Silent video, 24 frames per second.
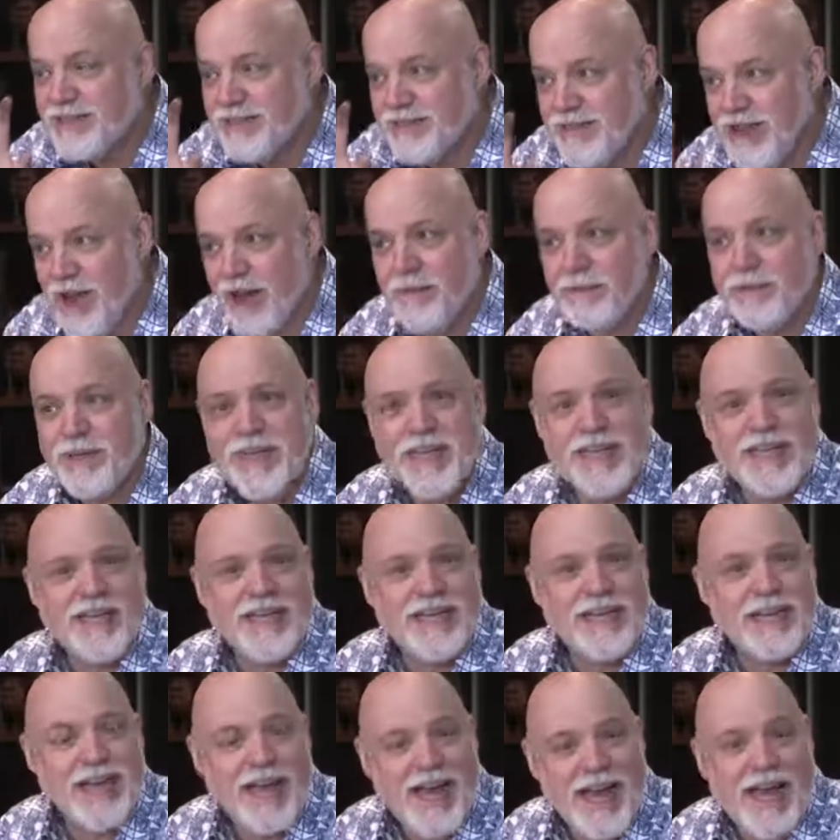
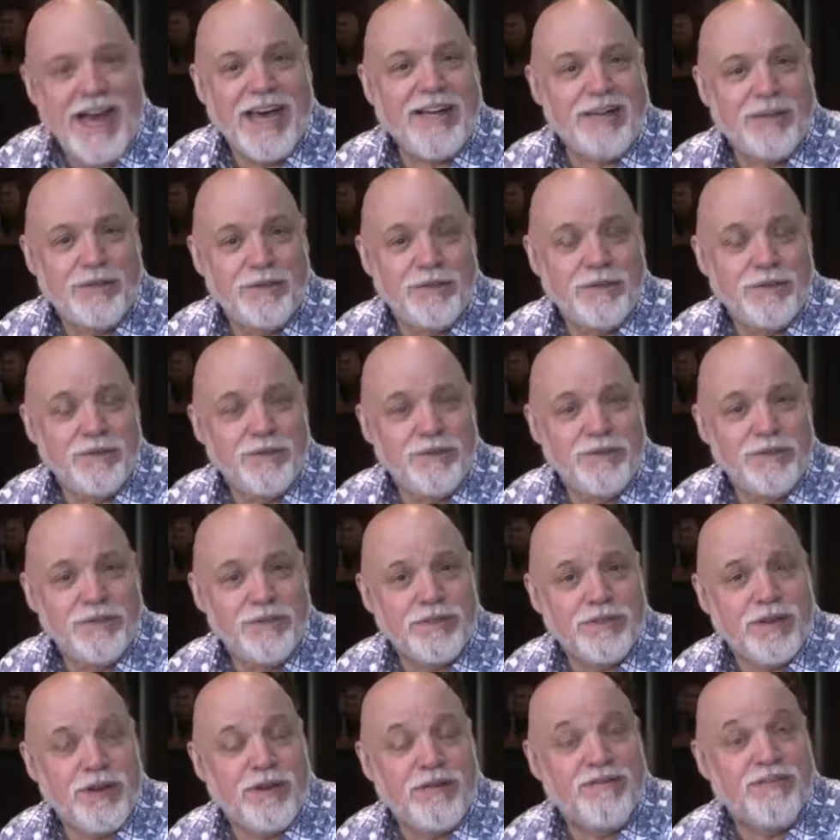dominating
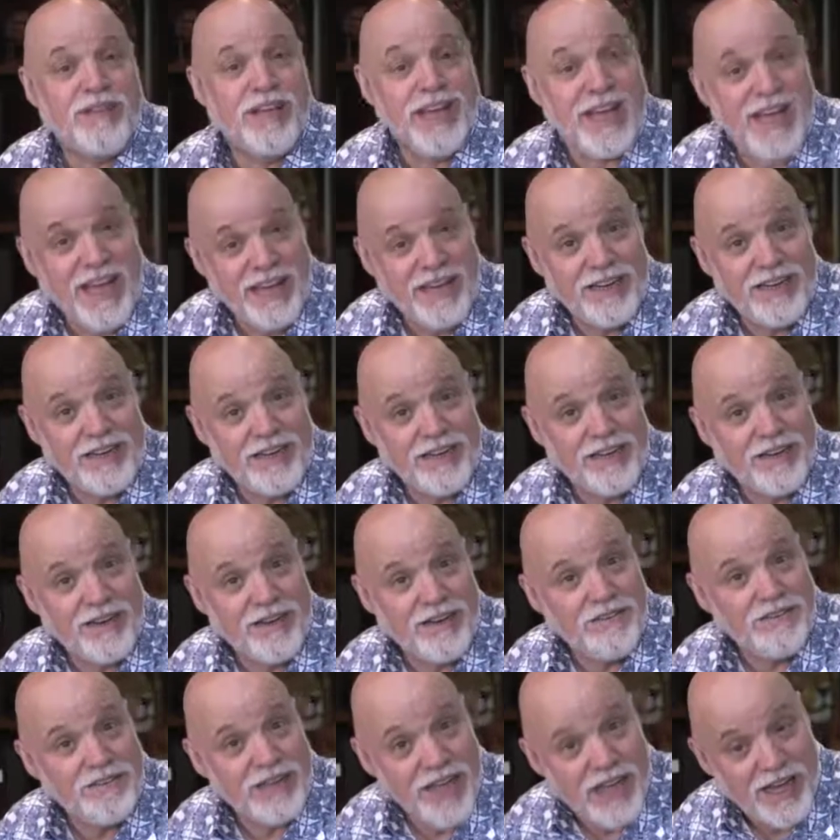attitudes of the end
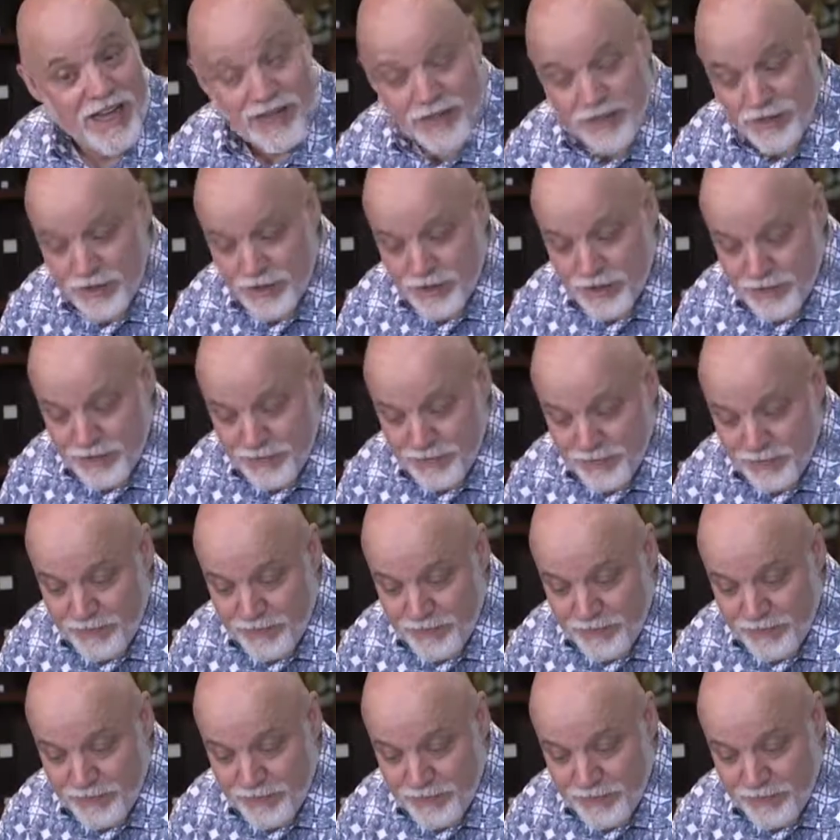of the age.